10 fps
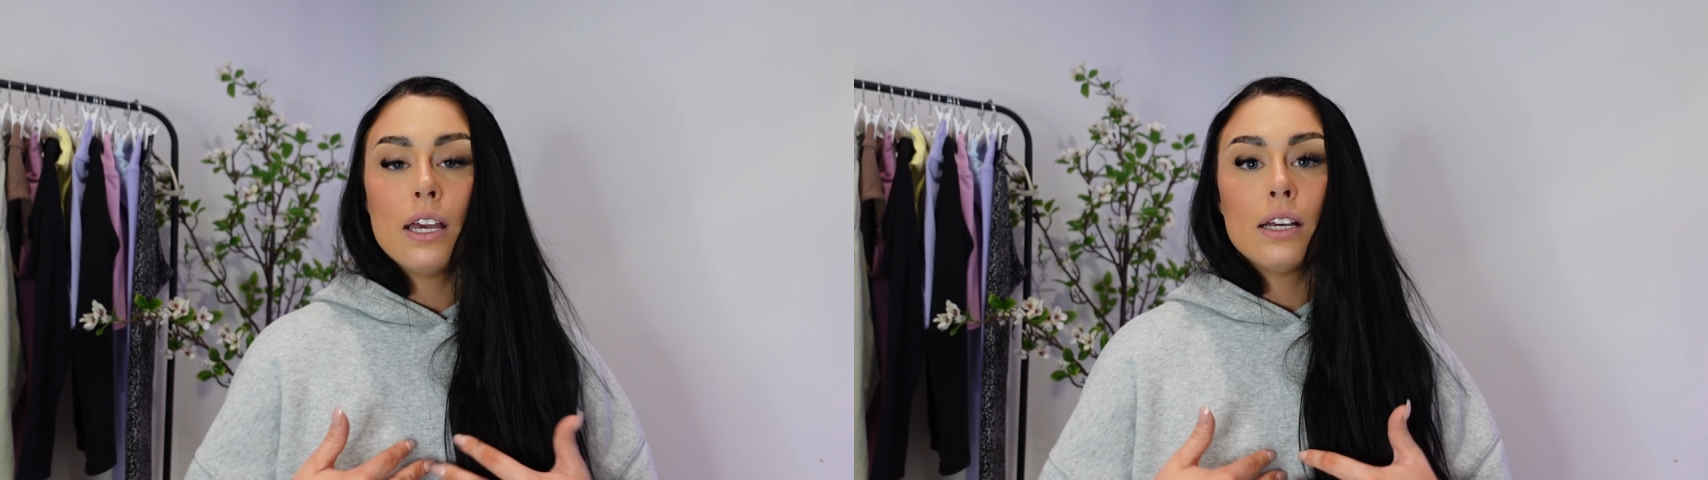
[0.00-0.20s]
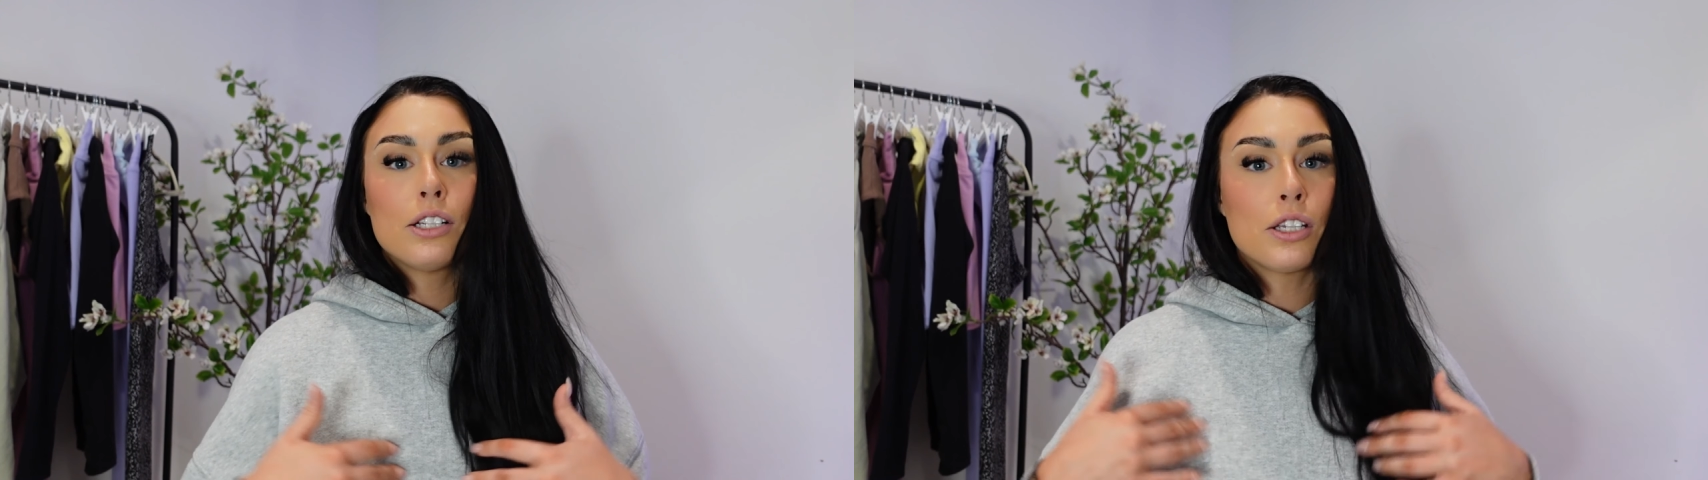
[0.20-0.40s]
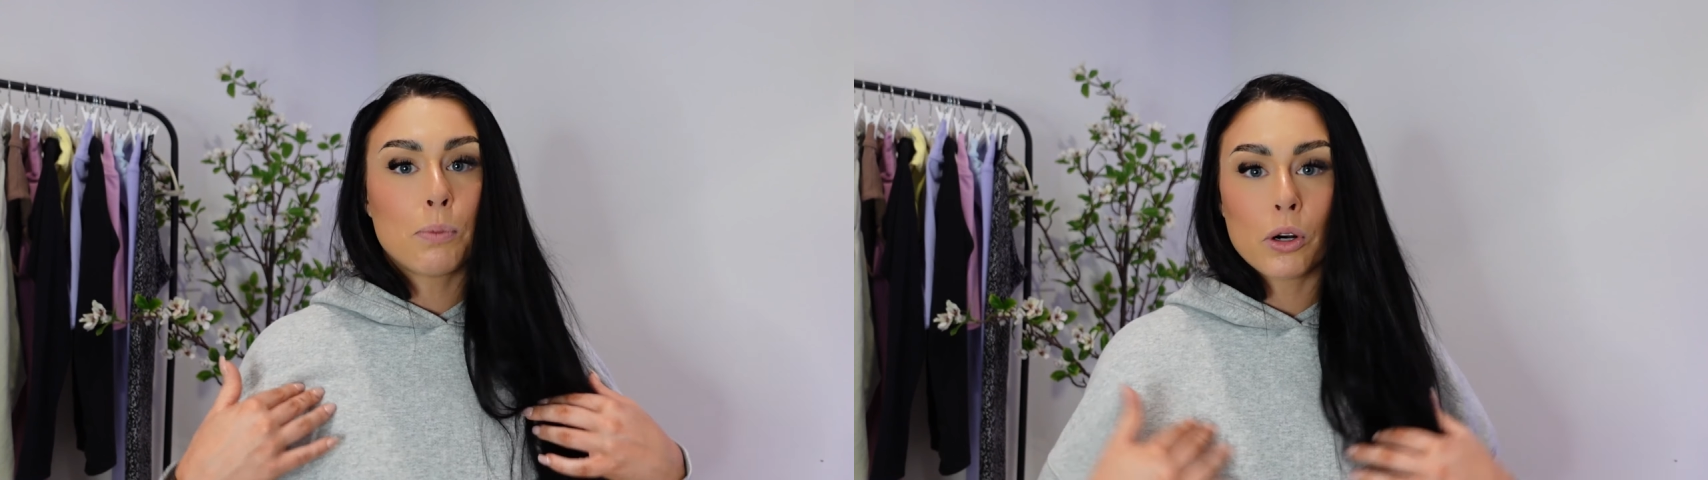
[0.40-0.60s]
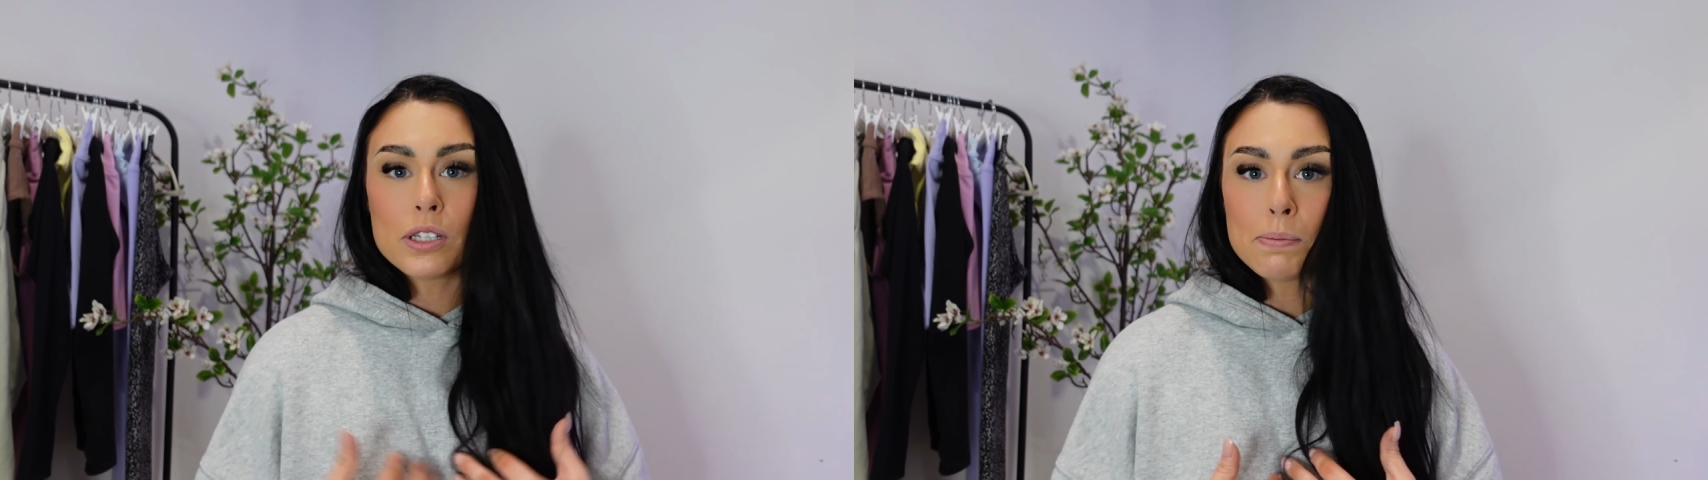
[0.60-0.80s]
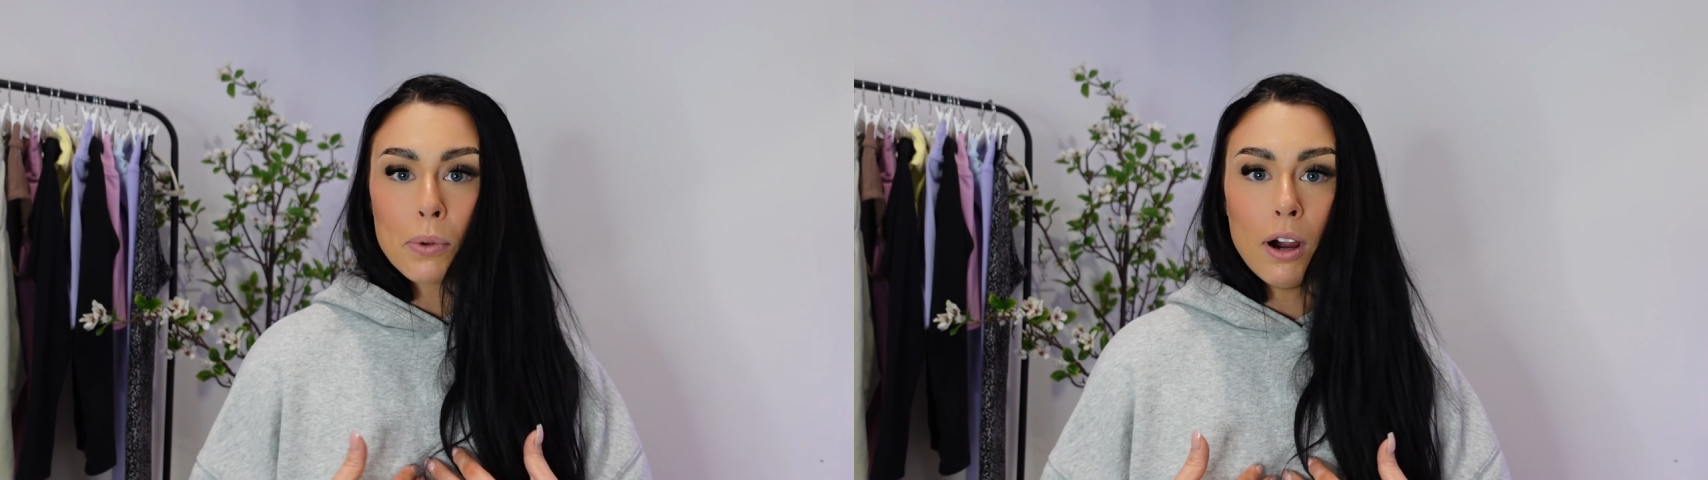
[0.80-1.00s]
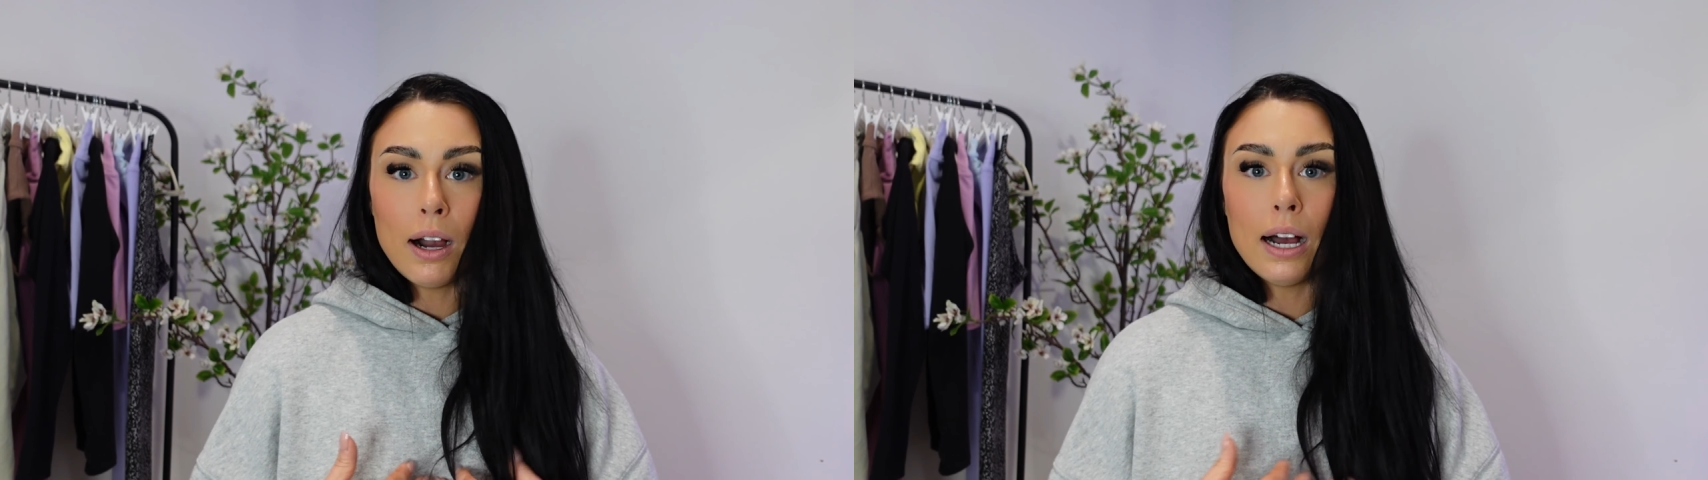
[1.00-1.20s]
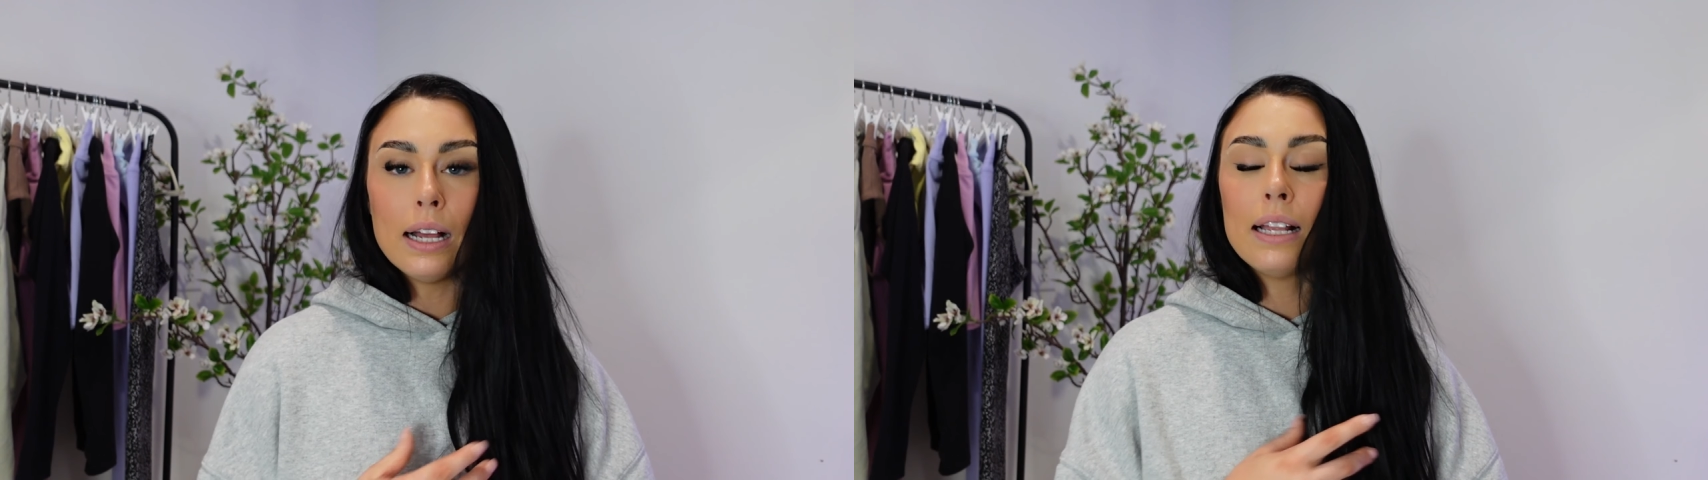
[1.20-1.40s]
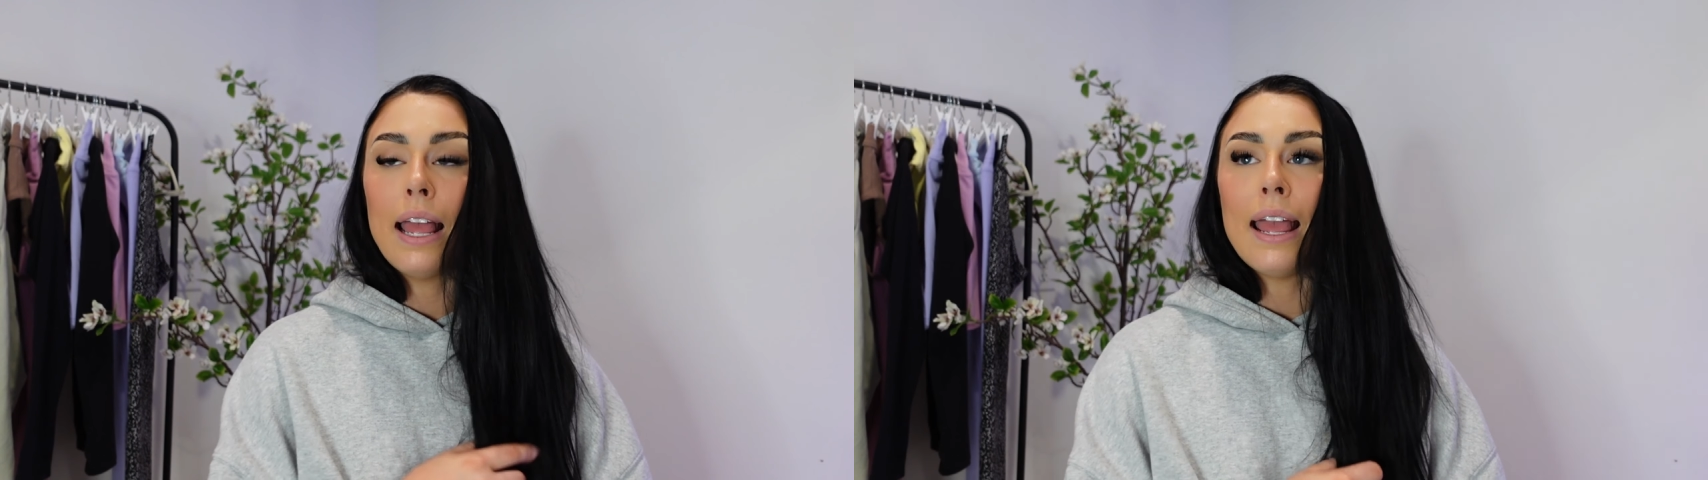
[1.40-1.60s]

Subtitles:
sports bra,